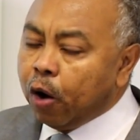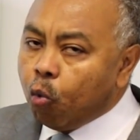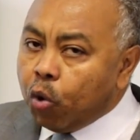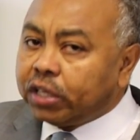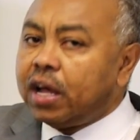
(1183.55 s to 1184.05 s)

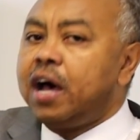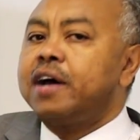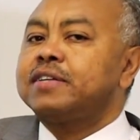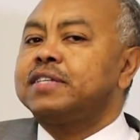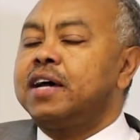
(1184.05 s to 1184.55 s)
What
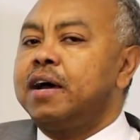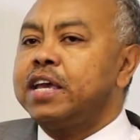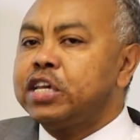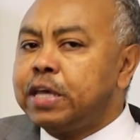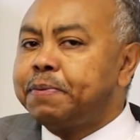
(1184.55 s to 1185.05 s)
are the
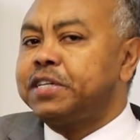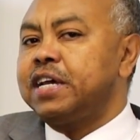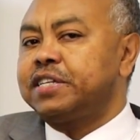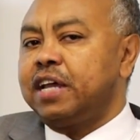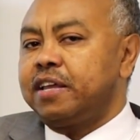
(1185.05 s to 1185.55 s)

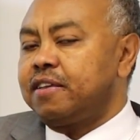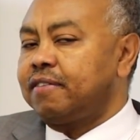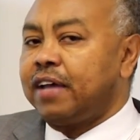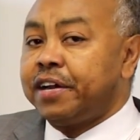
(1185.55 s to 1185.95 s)
Egyptian challenges?